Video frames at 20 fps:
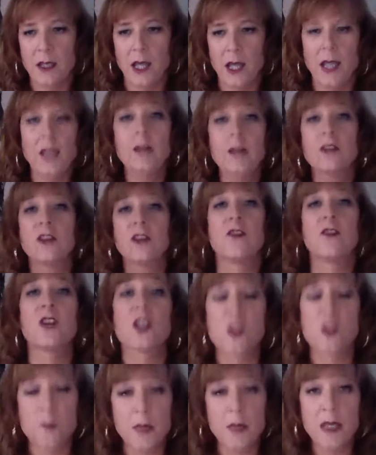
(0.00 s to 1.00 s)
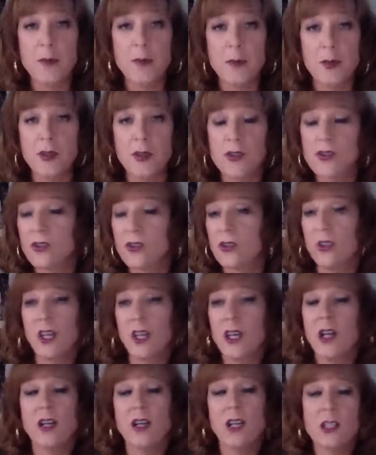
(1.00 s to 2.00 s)
any diverse peoples
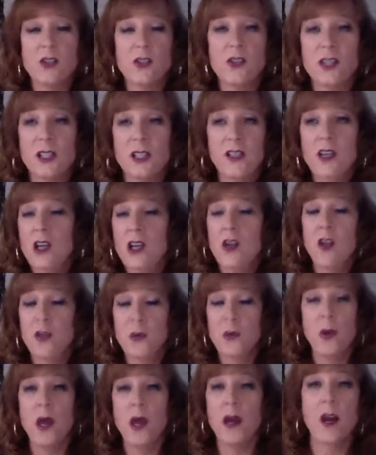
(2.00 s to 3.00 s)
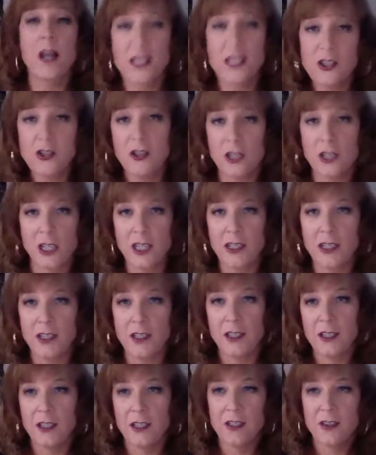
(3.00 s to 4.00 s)
in our country throughout our history.
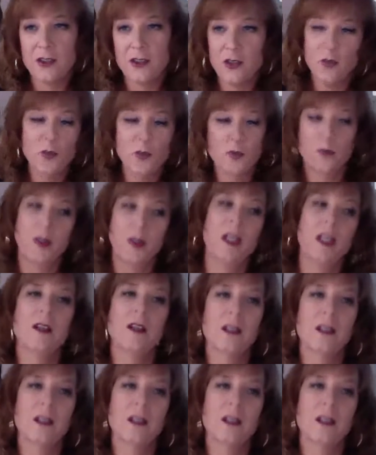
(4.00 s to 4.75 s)
Just picked